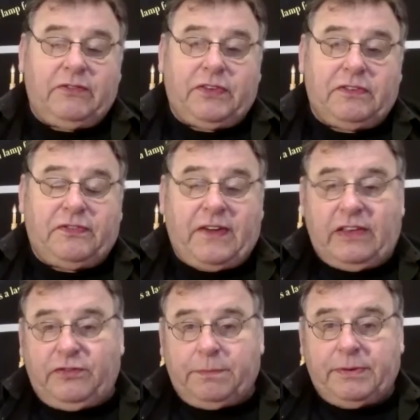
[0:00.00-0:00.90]
for the
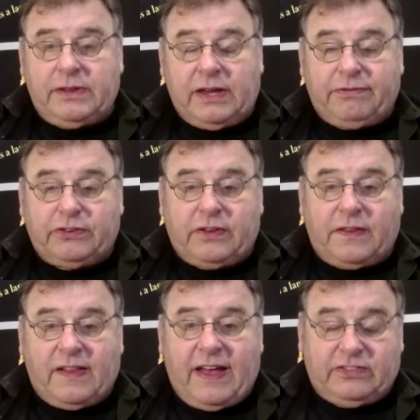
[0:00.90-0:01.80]
faithful believers in the
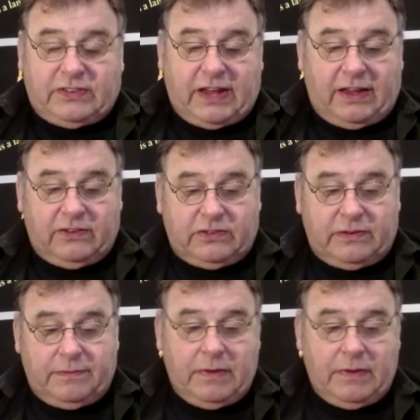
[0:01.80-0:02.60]
last days.